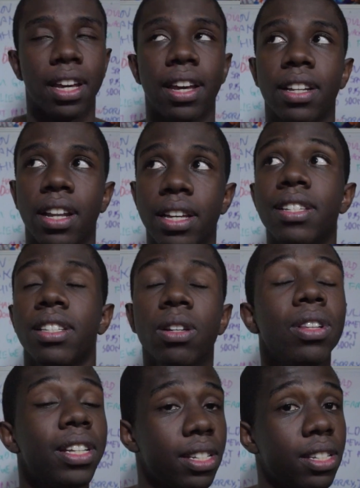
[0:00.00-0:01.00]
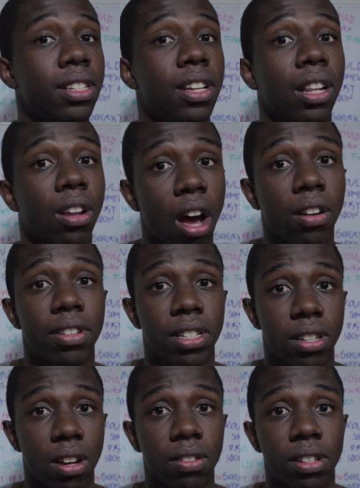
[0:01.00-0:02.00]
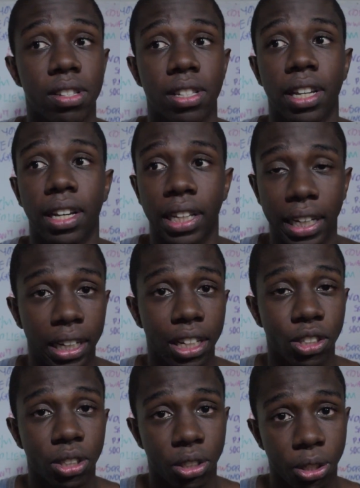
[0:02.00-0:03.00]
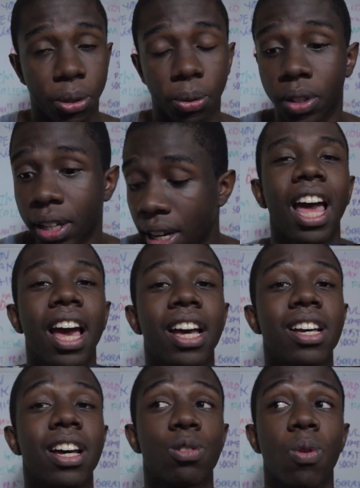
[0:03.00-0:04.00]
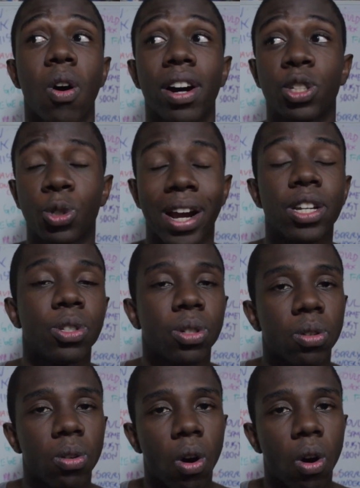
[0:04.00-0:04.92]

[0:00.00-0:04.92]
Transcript: And I still listen a lot of songs in English too. As well, I try to